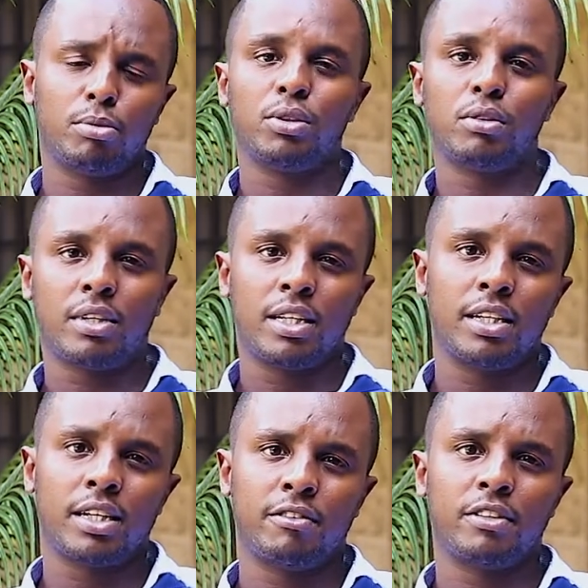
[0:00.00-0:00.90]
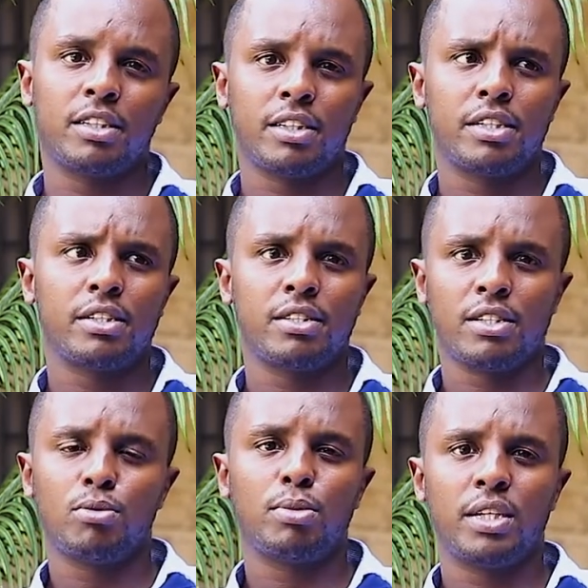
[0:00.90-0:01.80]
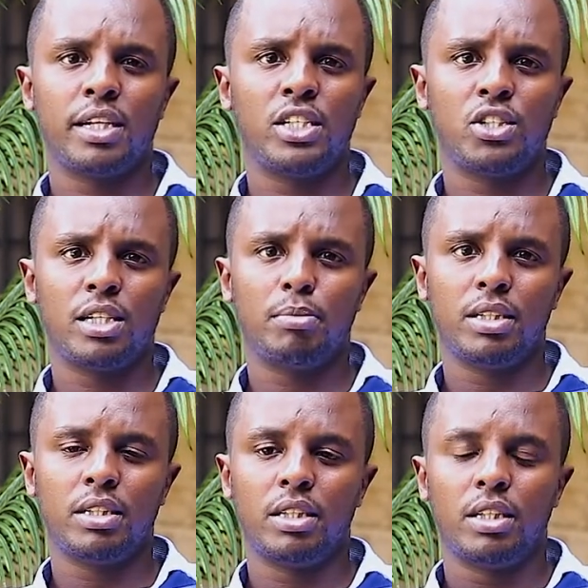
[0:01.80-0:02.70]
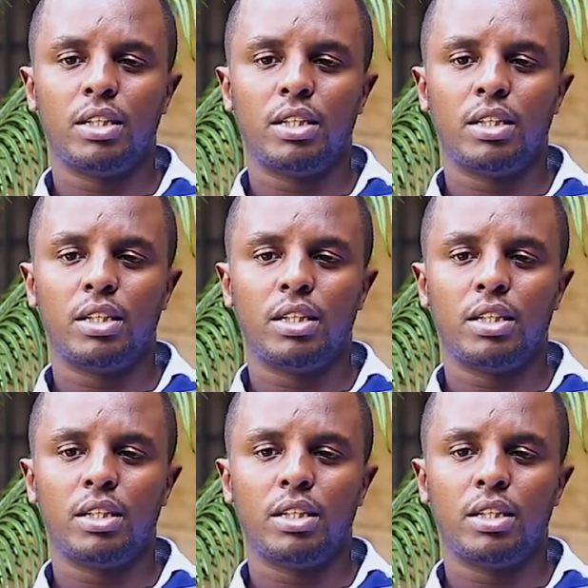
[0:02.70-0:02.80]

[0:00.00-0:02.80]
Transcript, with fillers: Most of other African countries just put an age limit,